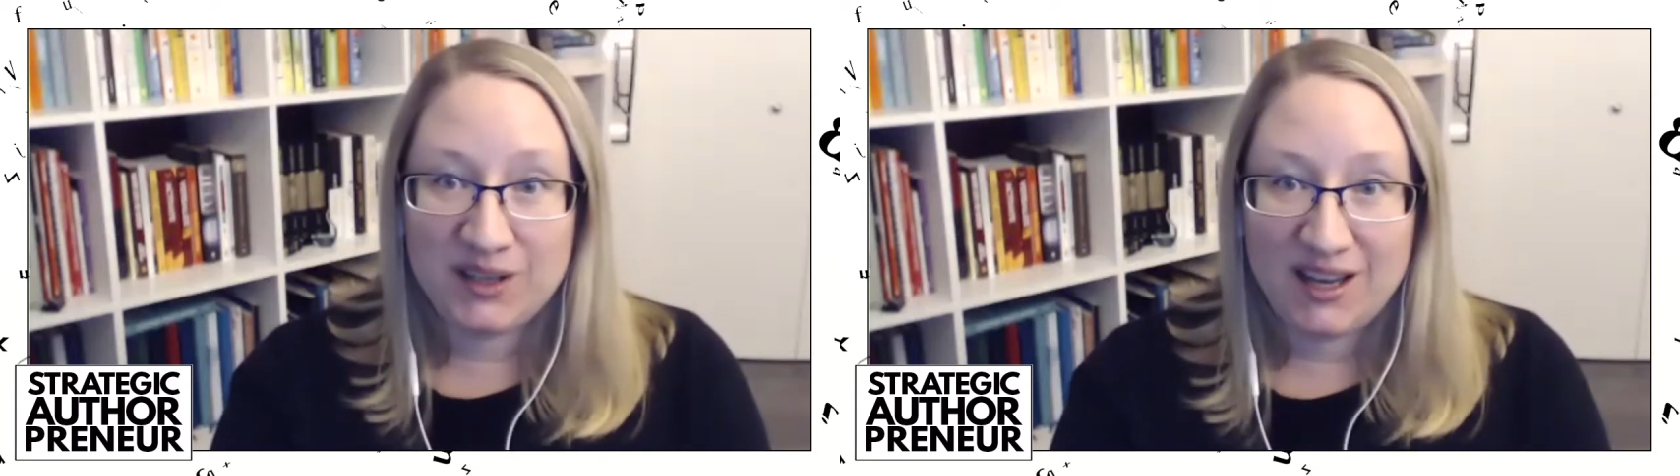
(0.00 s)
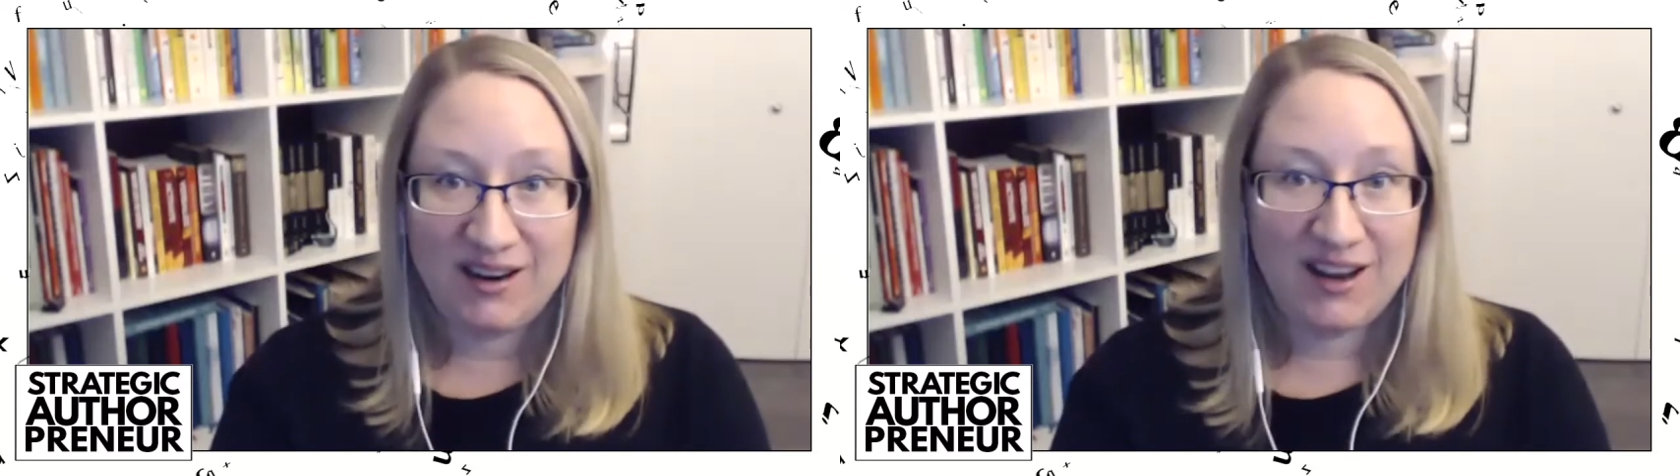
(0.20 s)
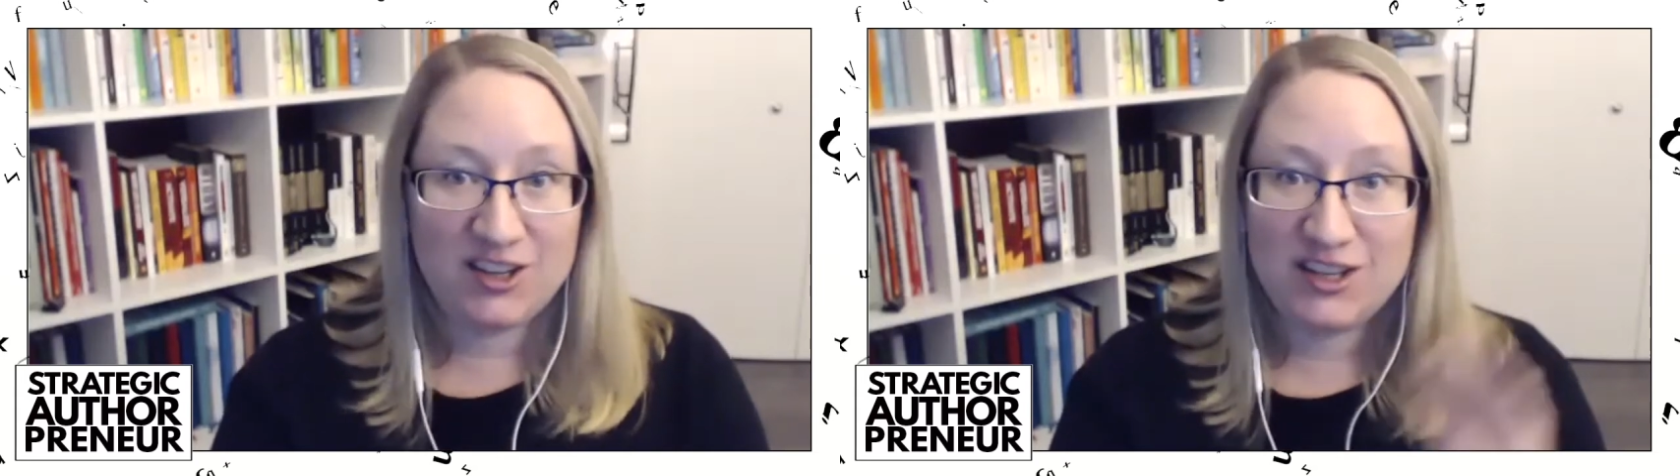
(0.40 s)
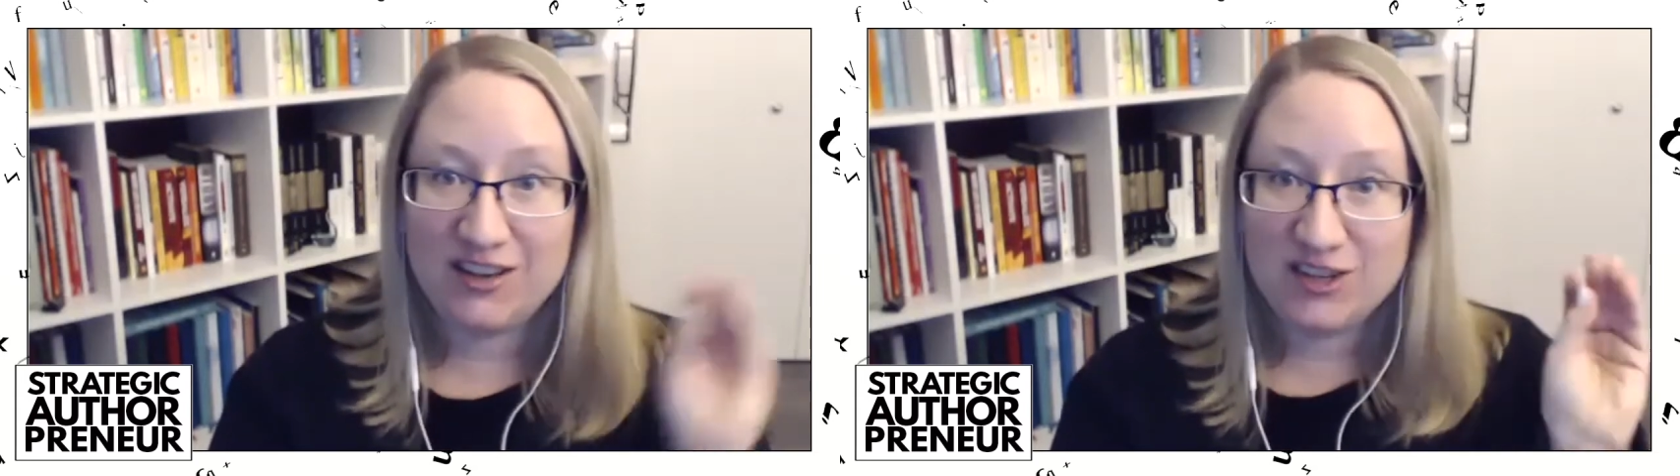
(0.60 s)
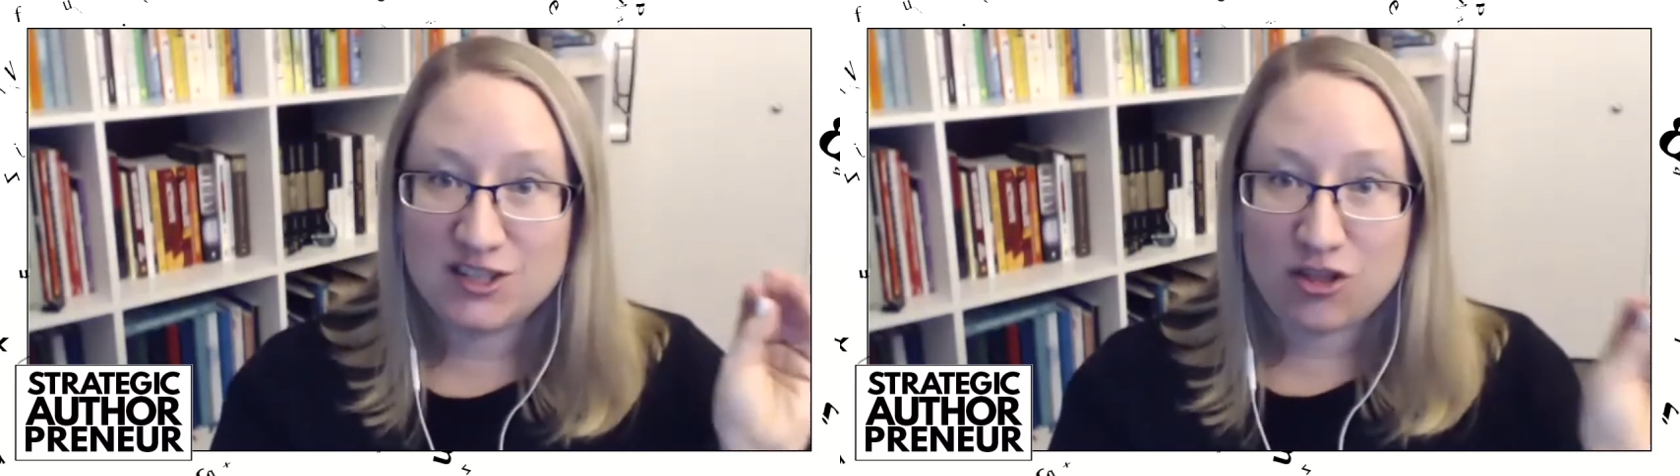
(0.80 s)
and I could give
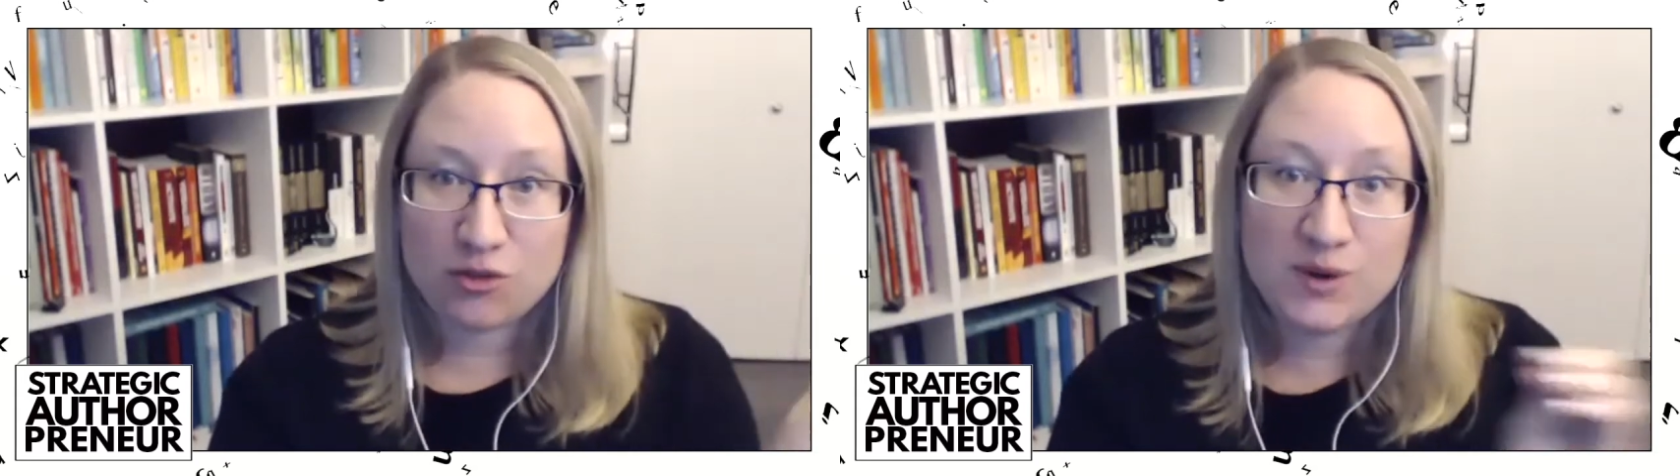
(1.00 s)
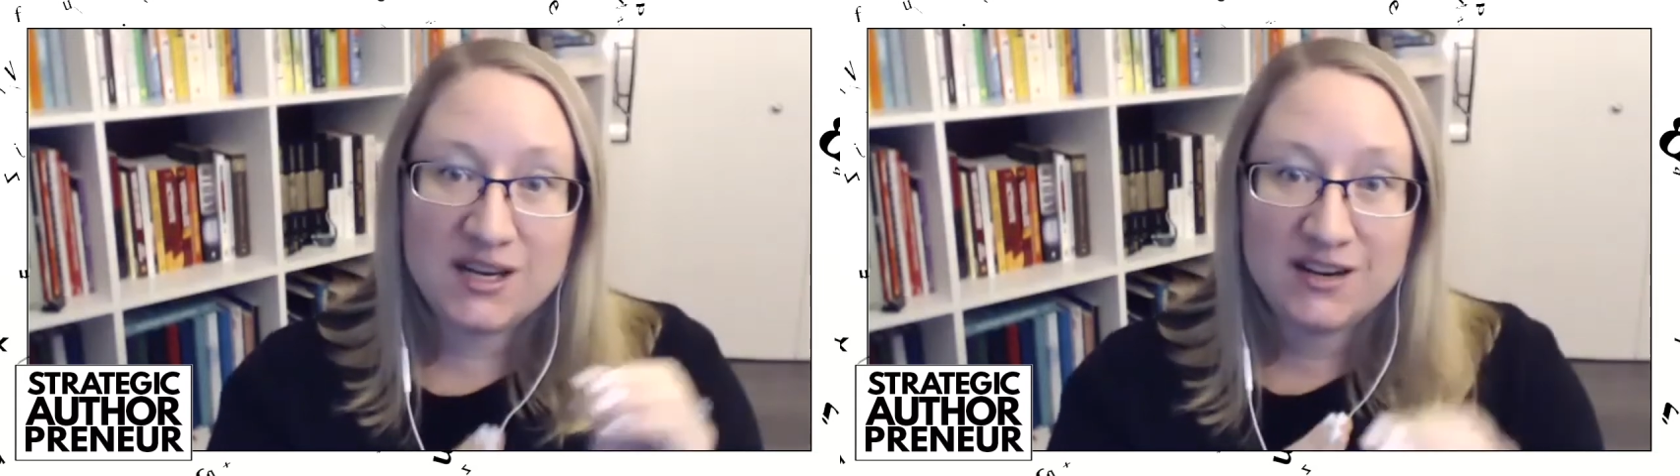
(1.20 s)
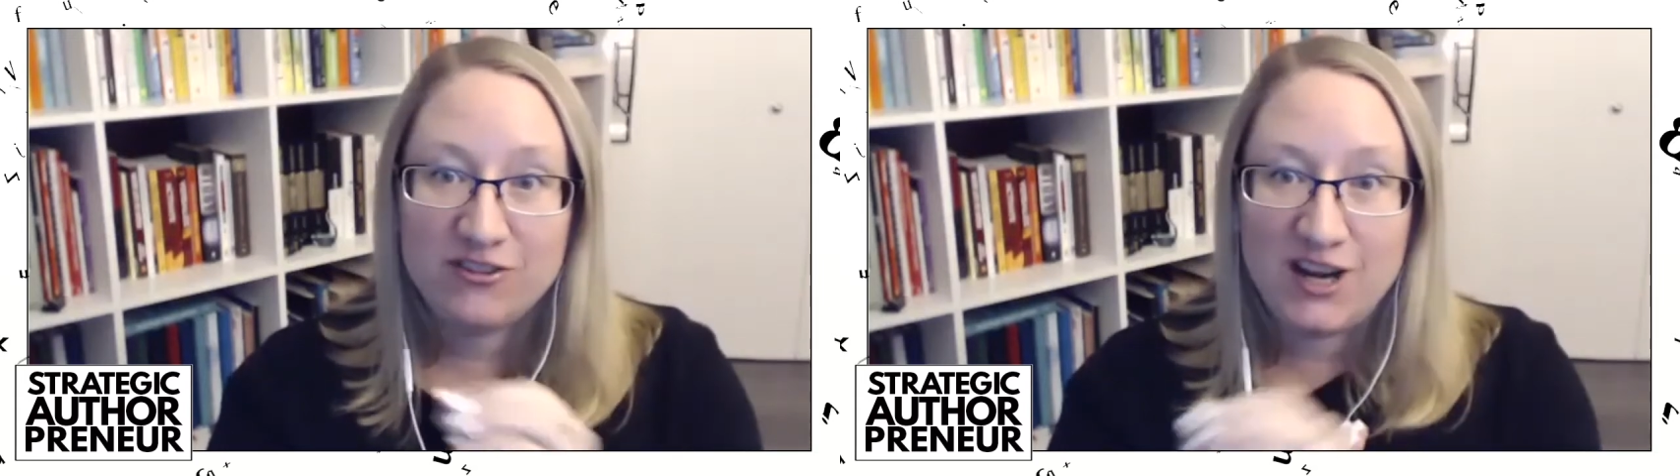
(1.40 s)
it to 3 different